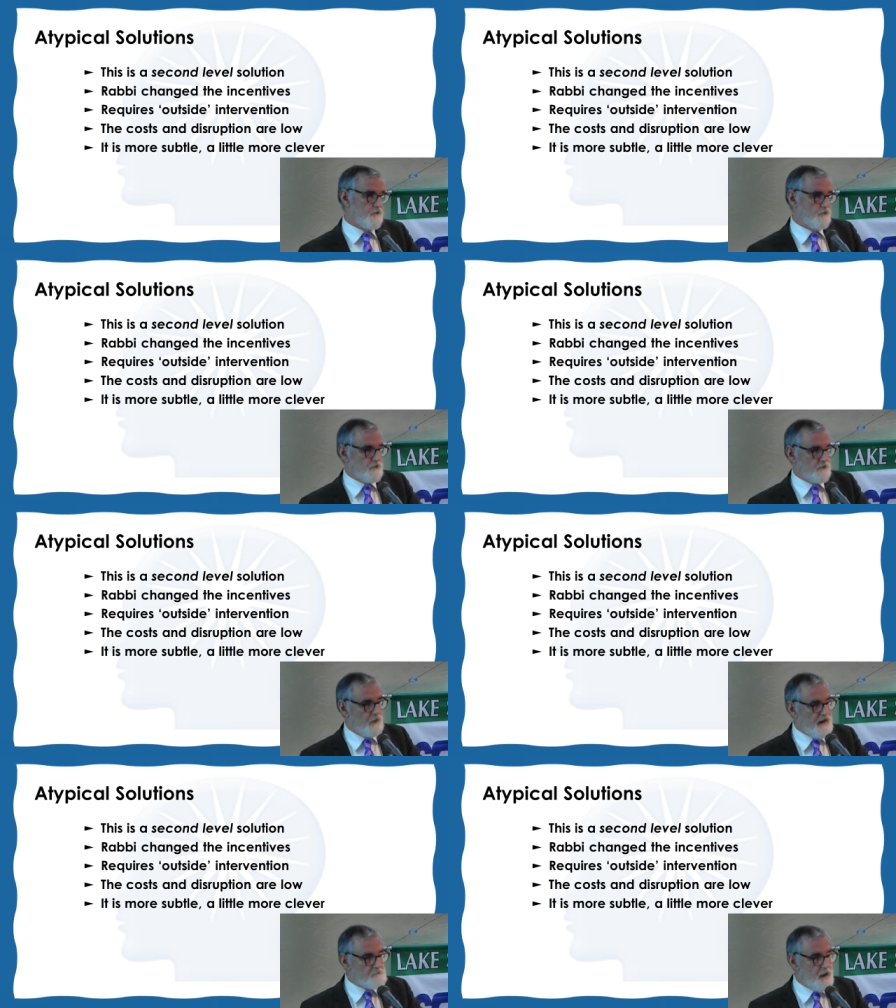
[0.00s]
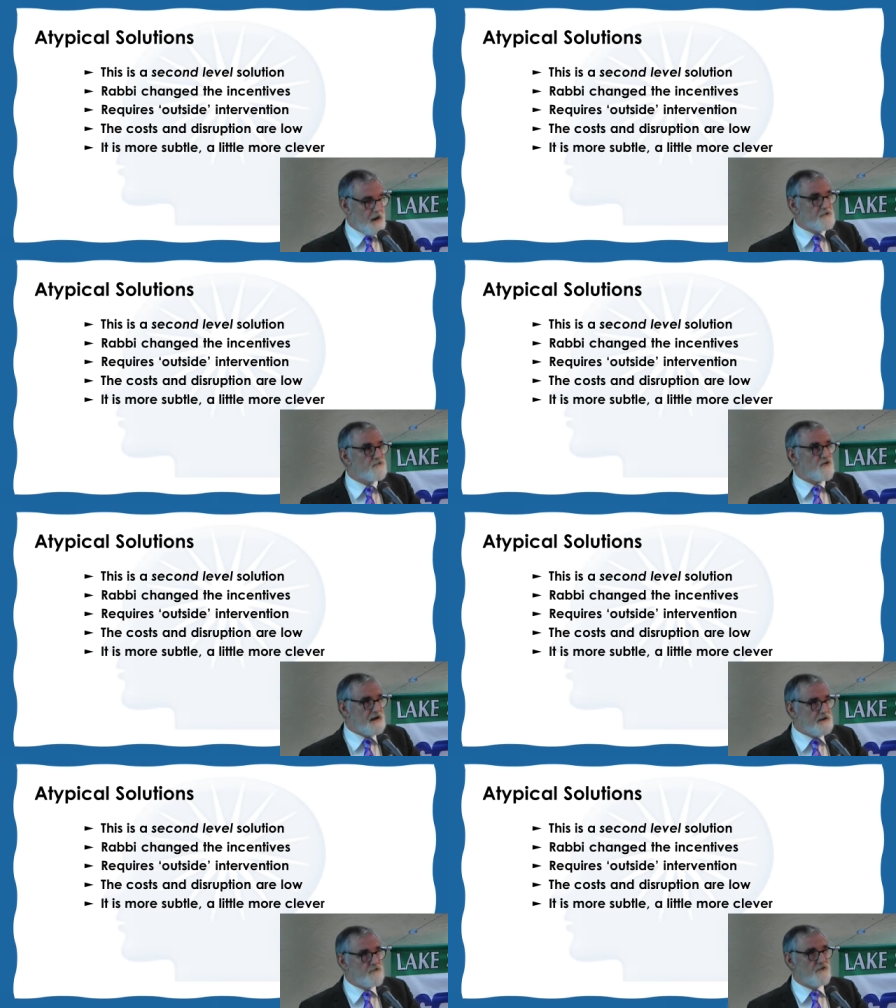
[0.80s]
do it. The rabbi
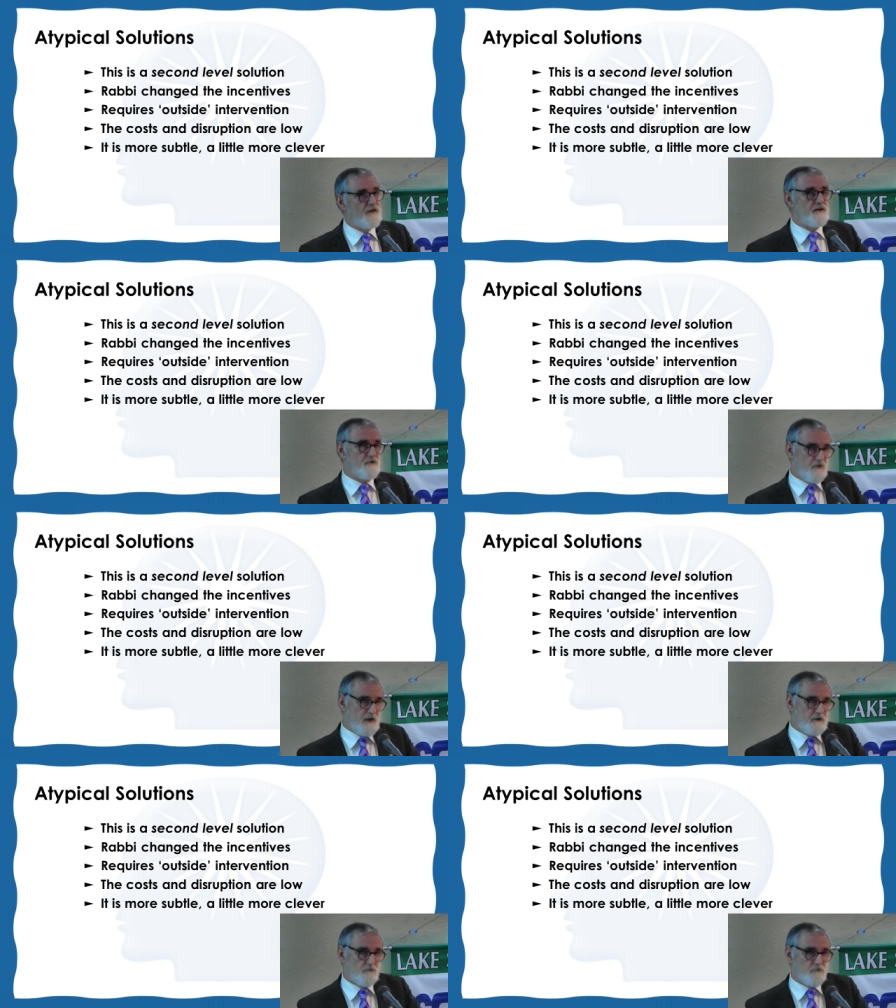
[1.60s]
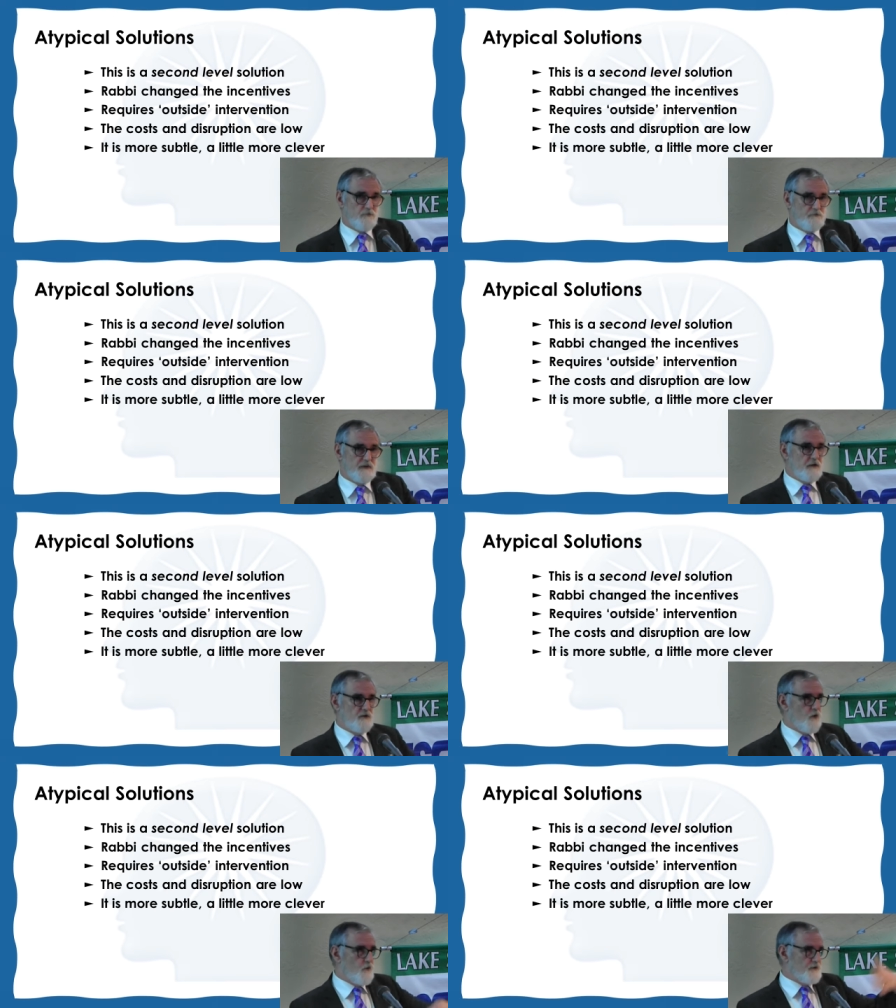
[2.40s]
changed the incentives. He
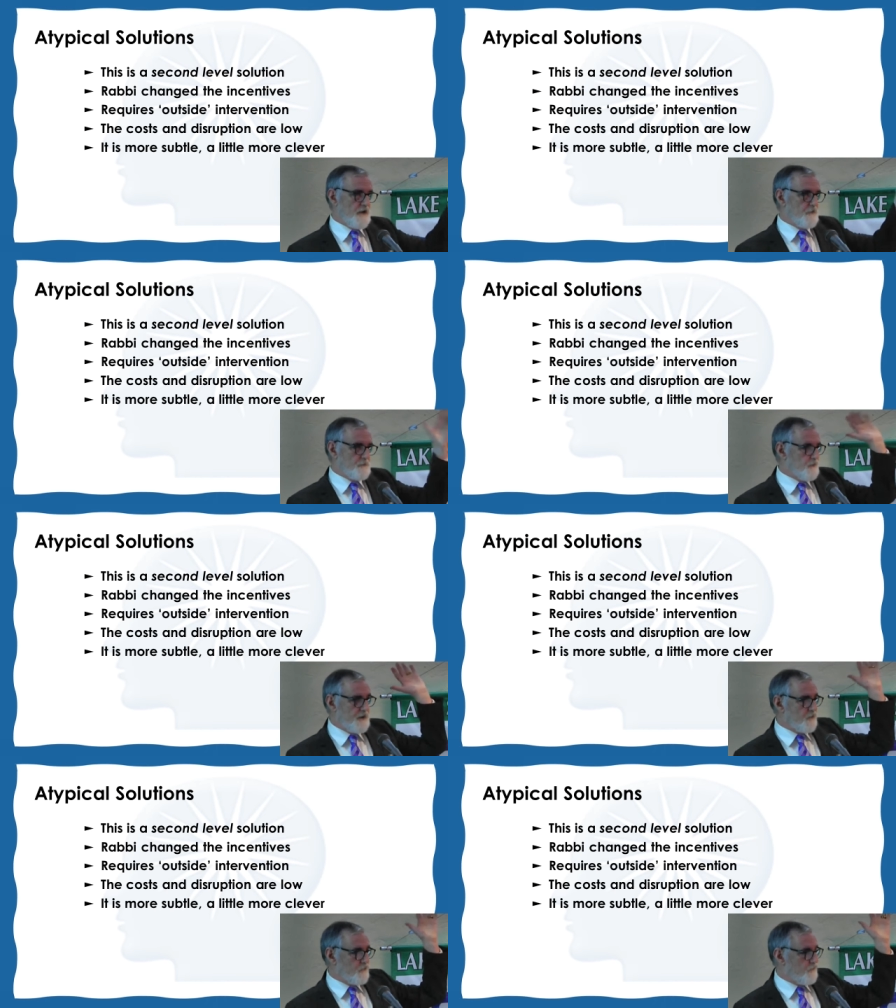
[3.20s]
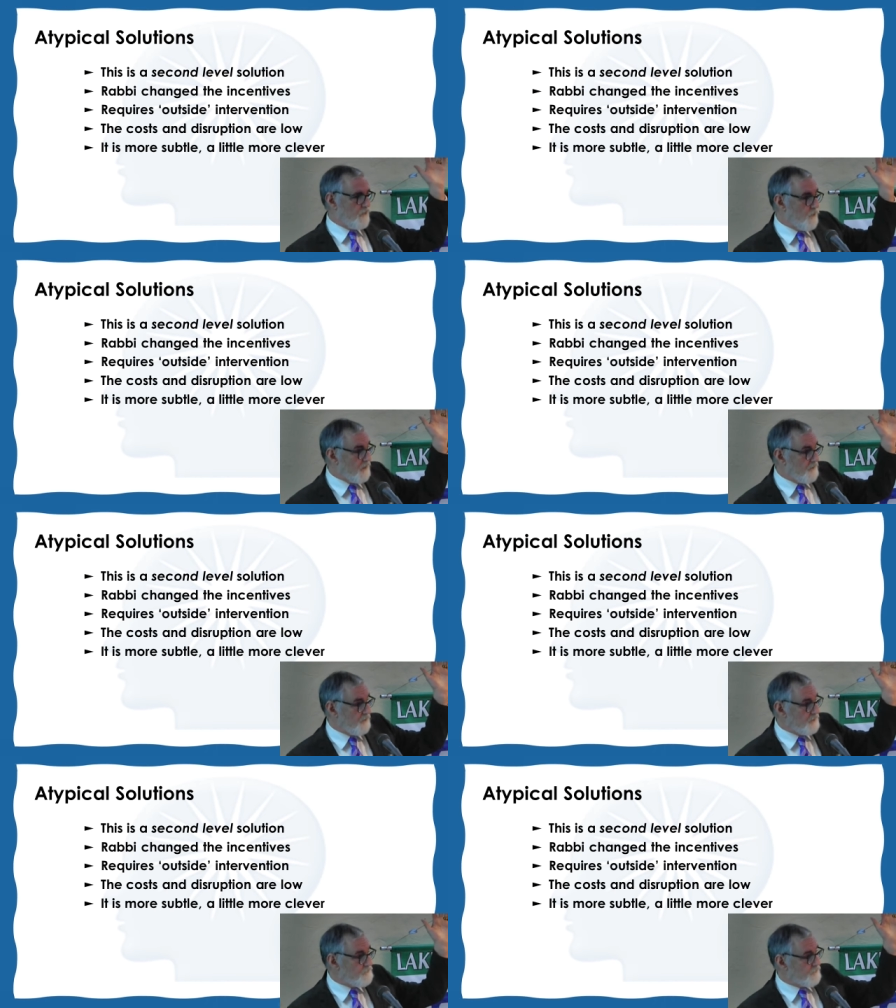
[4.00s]
didn't go and tell the players to do
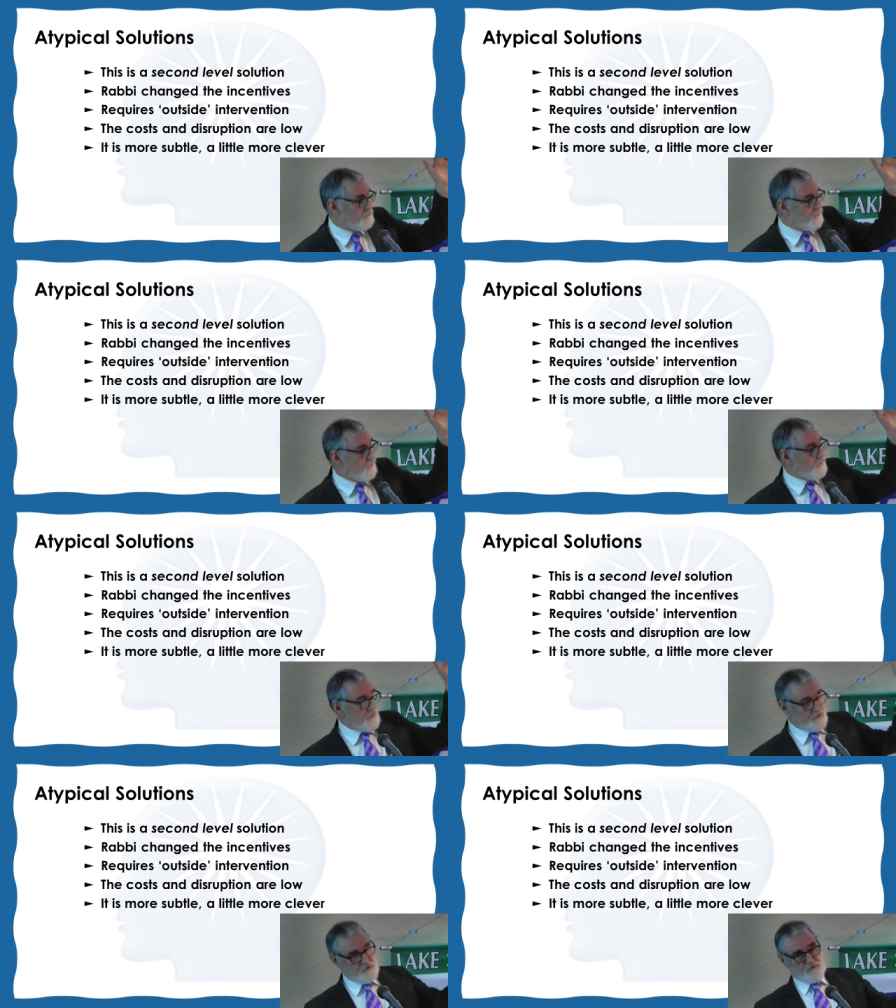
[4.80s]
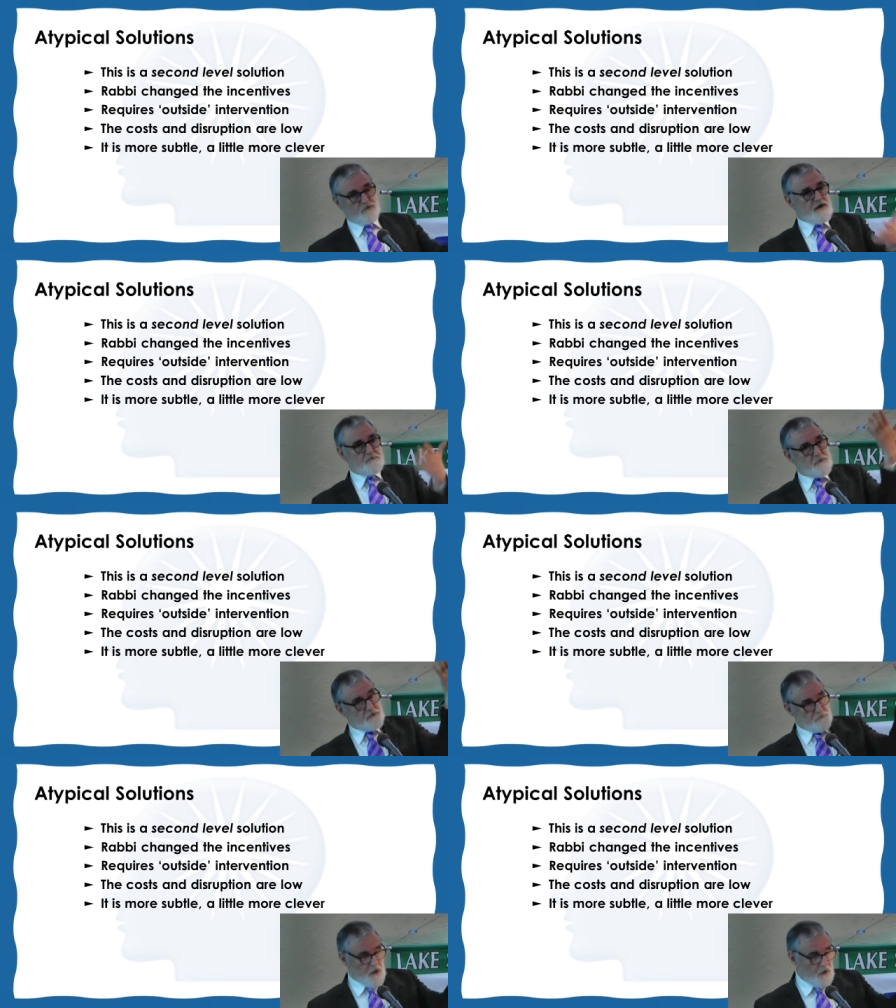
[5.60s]
anything different, he just gave
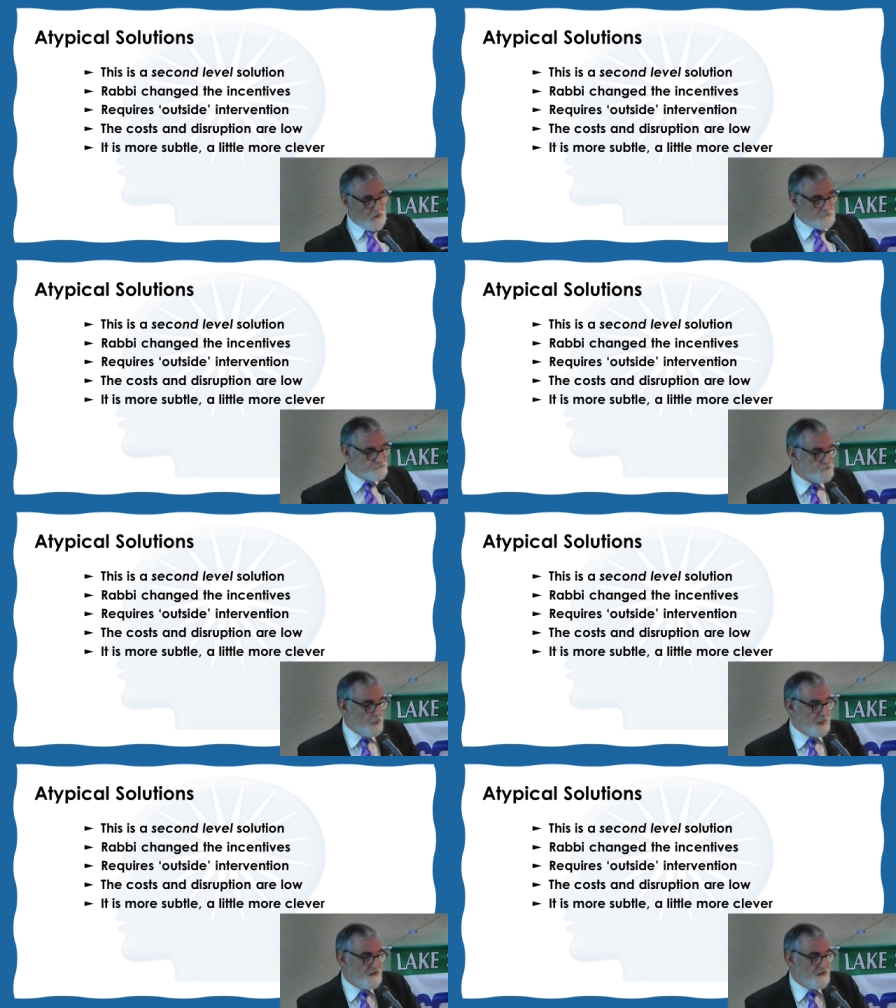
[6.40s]
each a ball.